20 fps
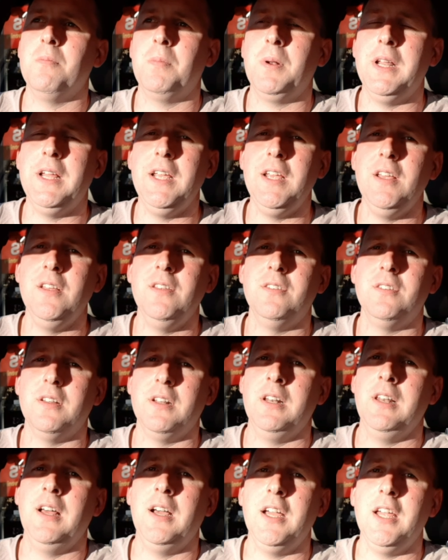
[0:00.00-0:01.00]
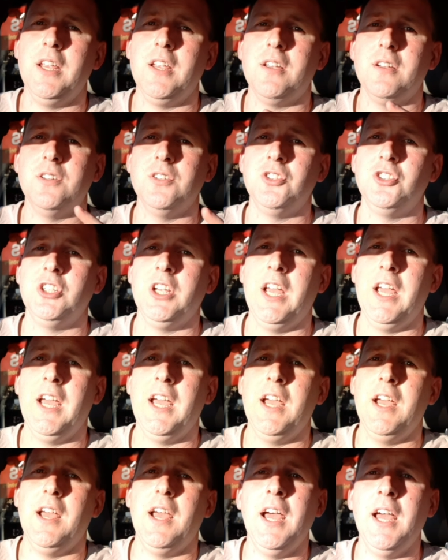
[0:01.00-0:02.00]
Please like,
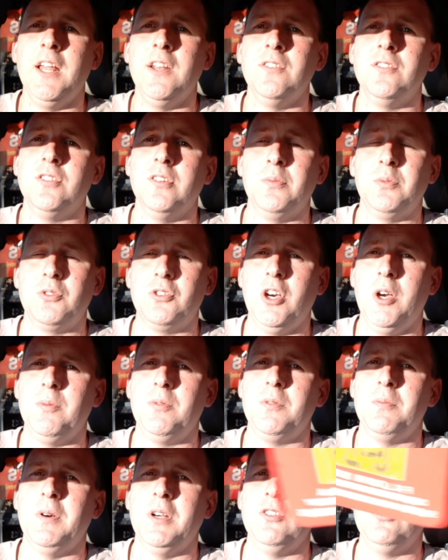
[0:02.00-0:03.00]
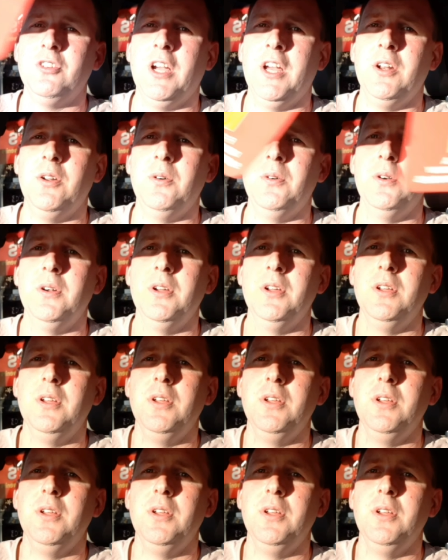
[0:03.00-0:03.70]
share and subscribe to my channel.